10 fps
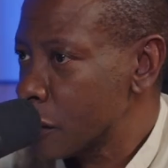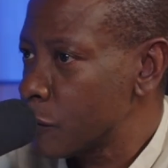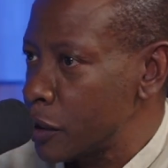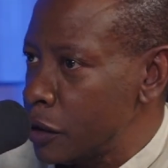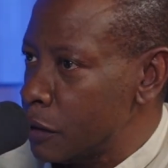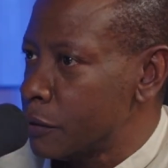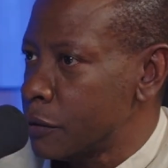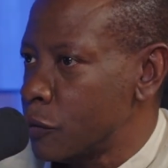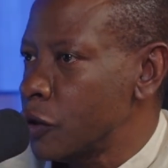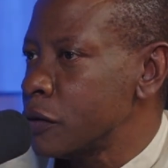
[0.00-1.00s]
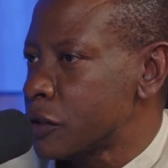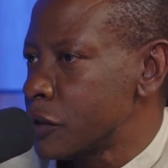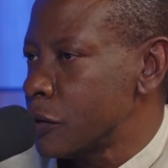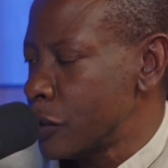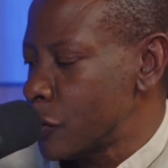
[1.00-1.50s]
like I said, we need not
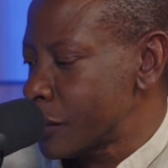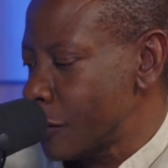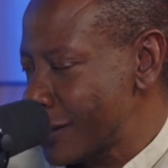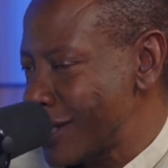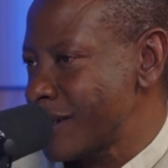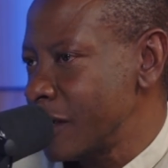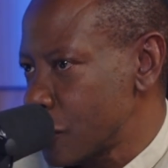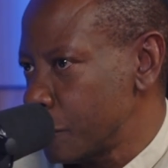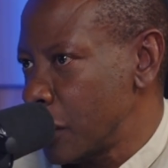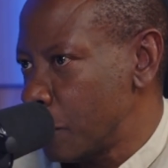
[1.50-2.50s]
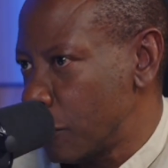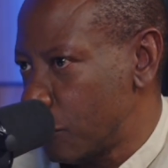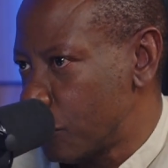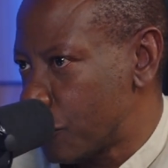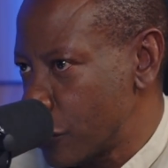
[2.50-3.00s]
necessarily so many
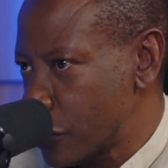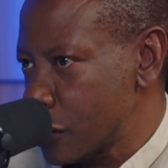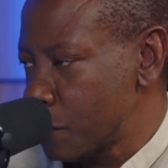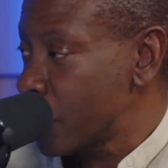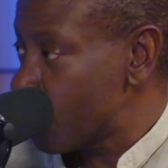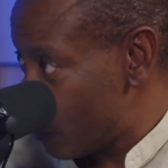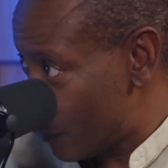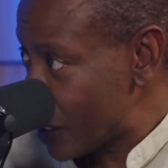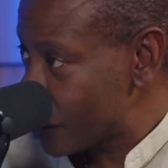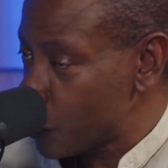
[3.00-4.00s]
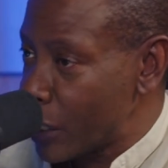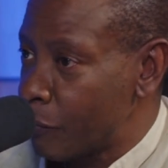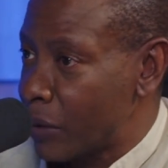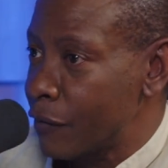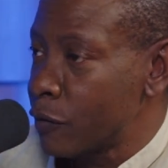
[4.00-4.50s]
protests, but the fact that
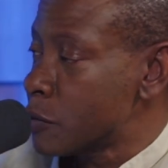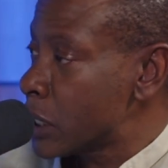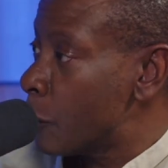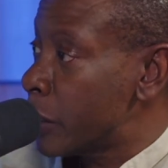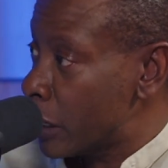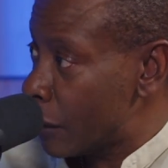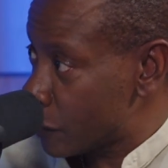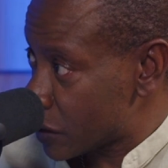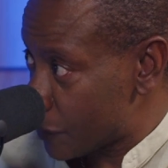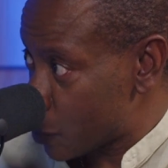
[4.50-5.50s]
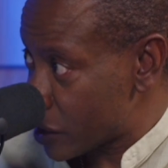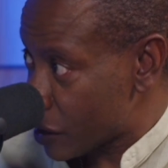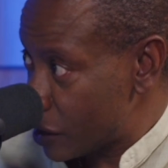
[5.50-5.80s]
we have platforms now, we can have stuff